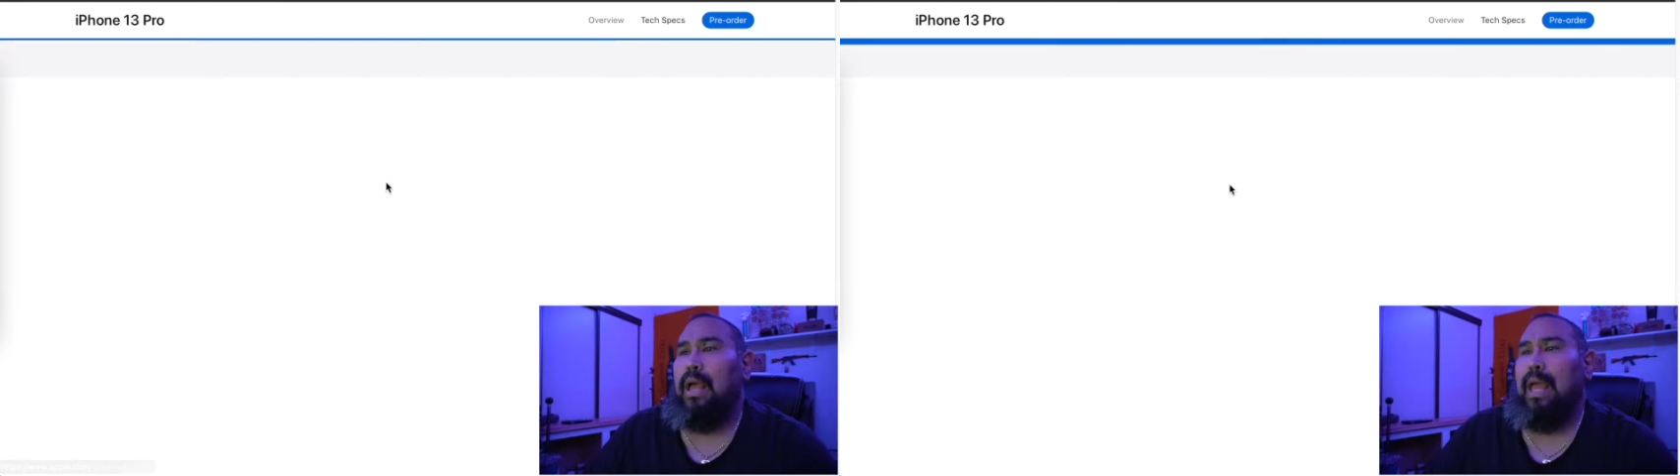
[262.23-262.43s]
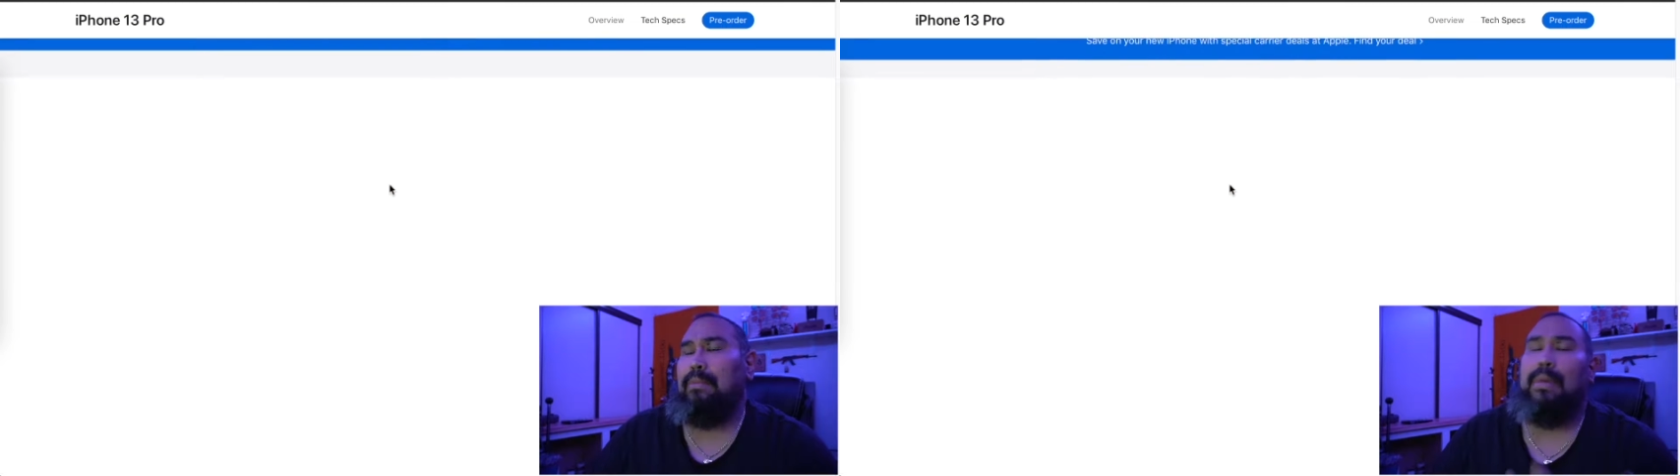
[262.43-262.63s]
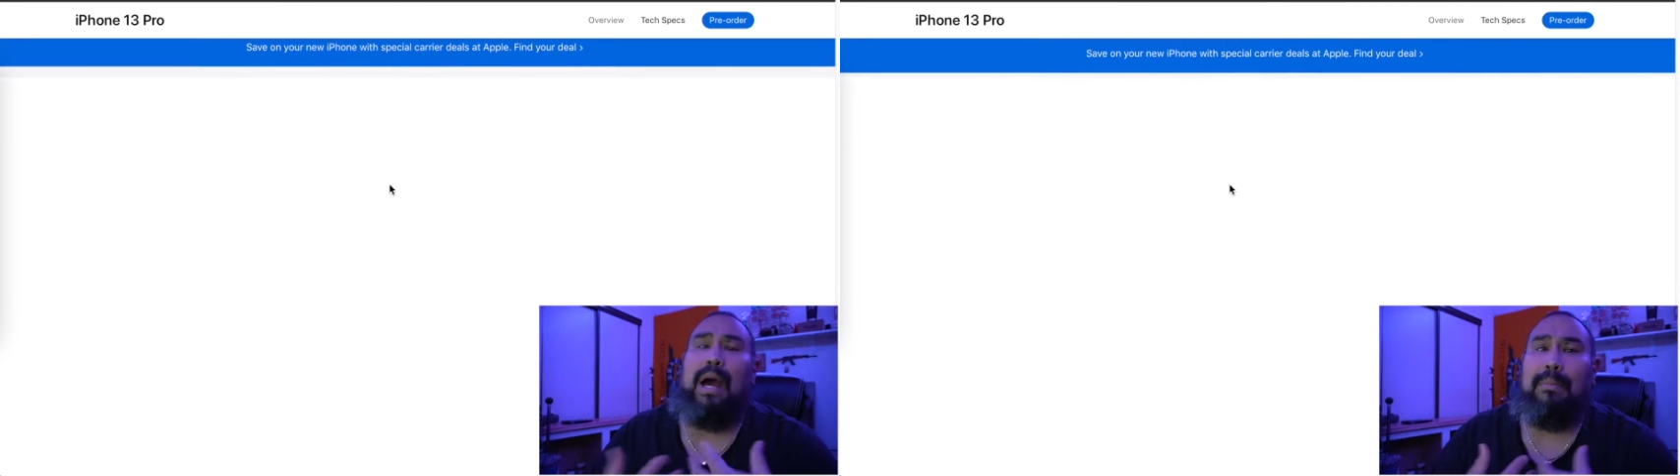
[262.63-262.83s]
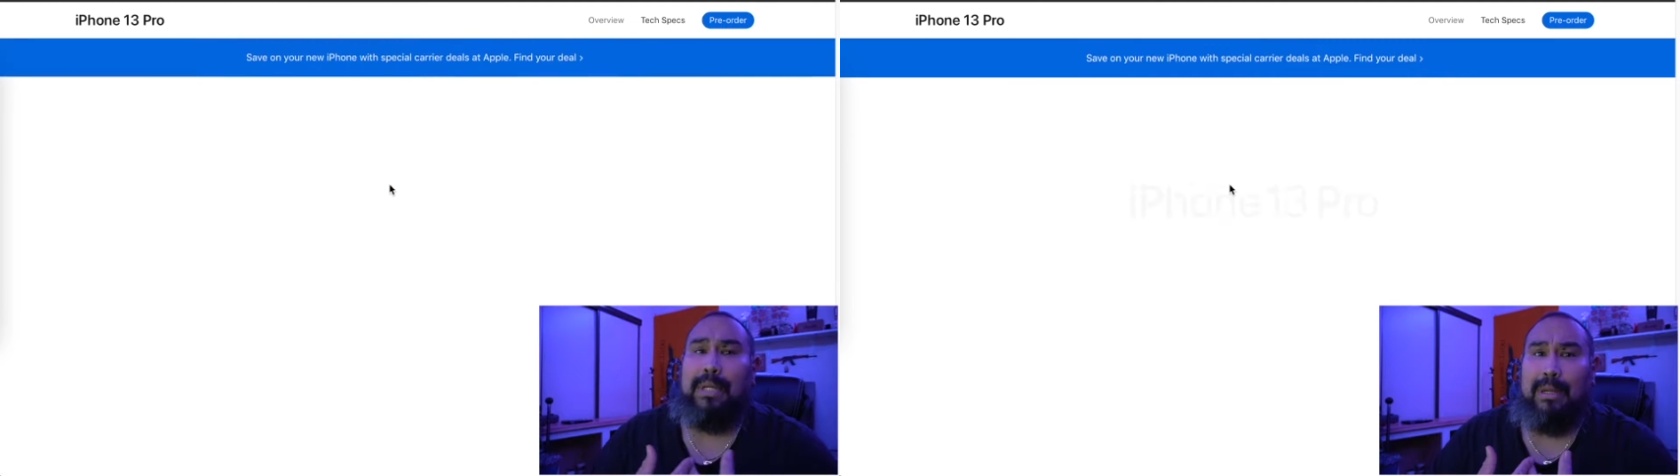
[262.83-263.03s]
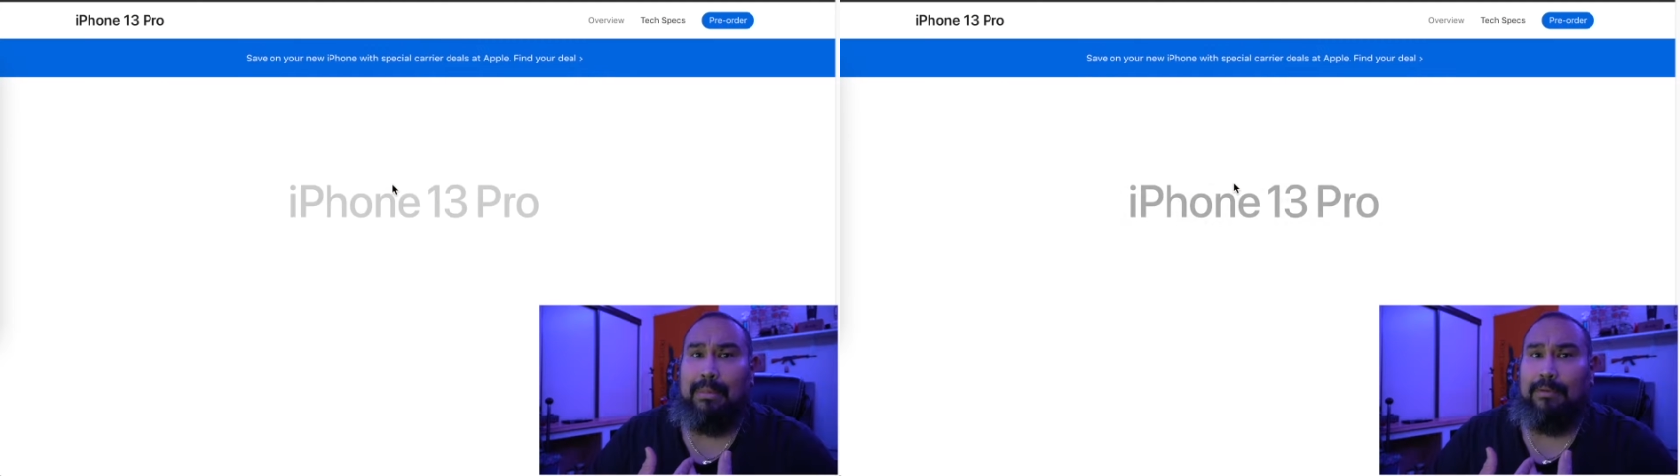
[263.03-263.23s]
and I'm
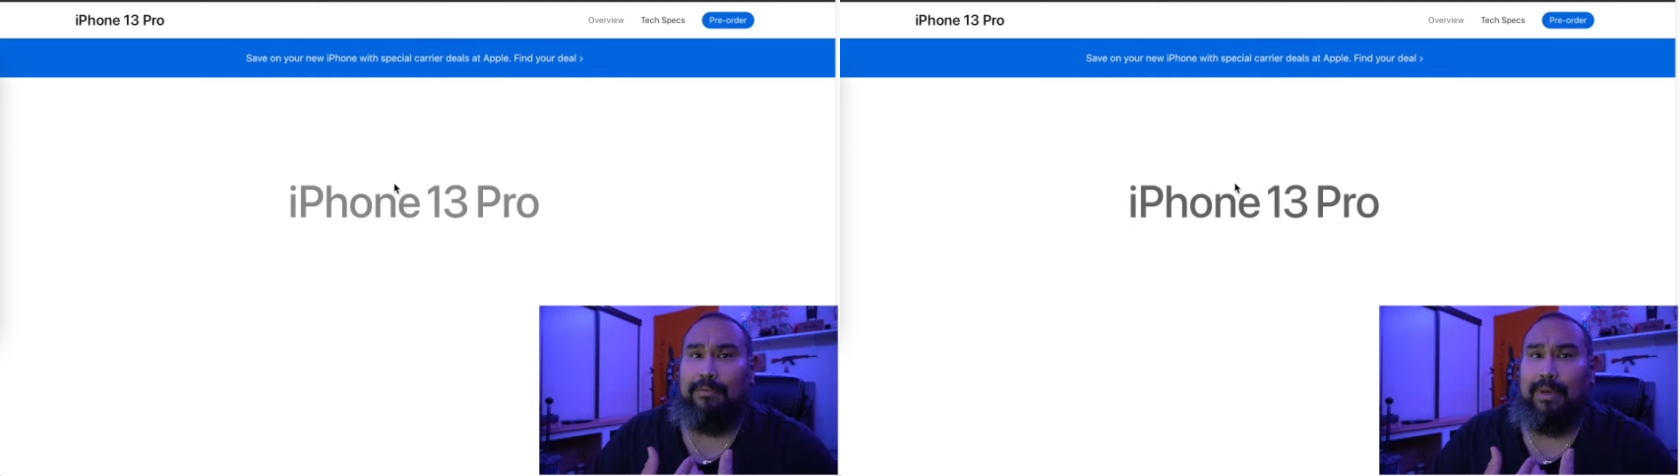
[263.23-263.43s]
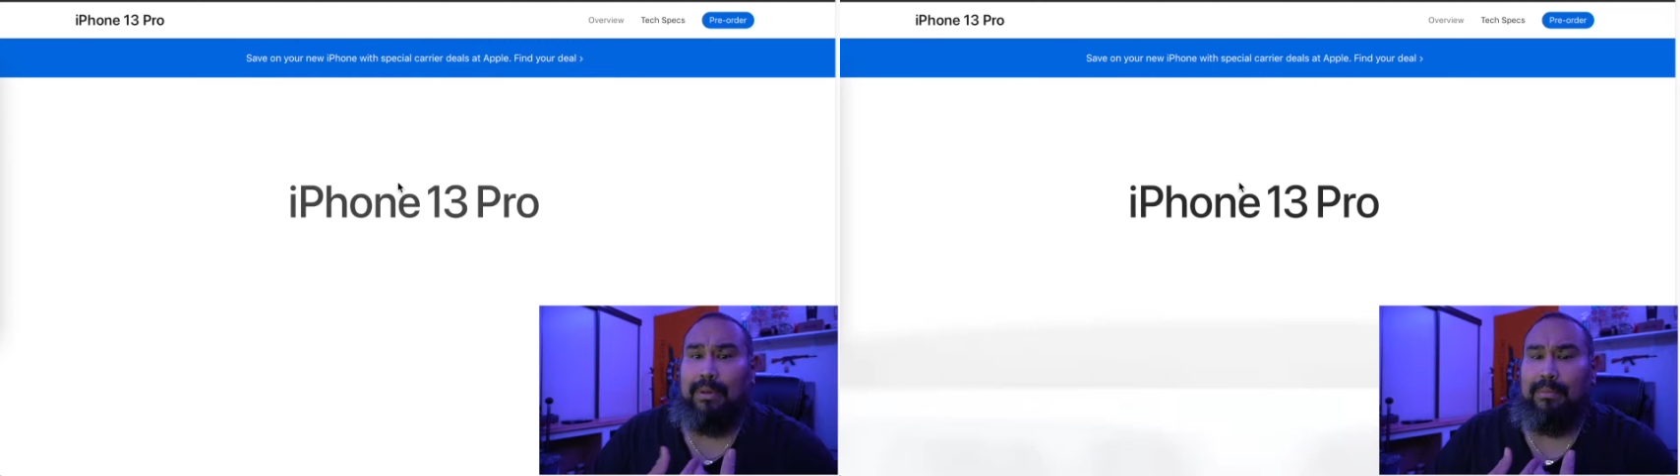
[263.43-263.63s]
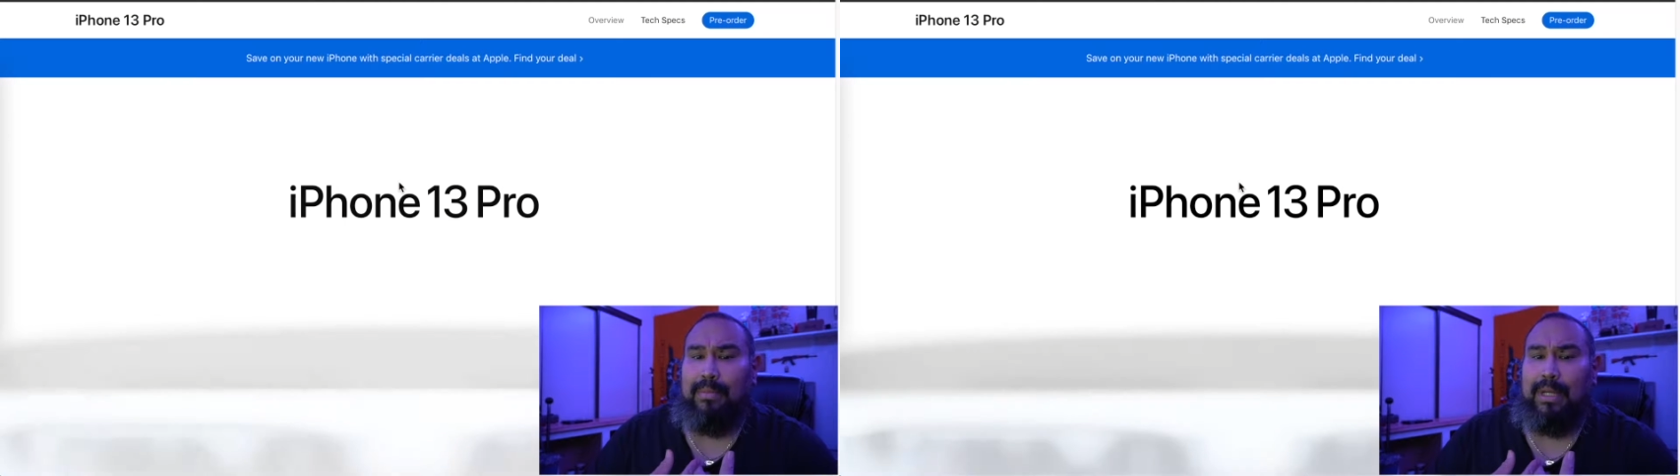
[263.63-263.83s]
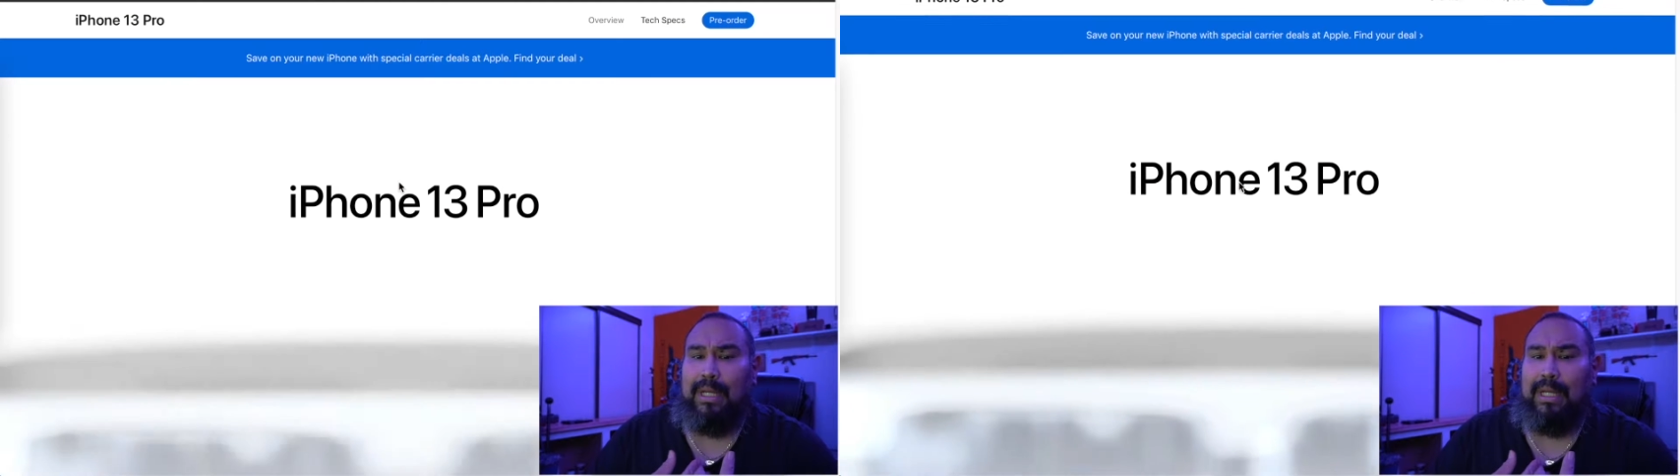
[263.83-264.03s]
coming from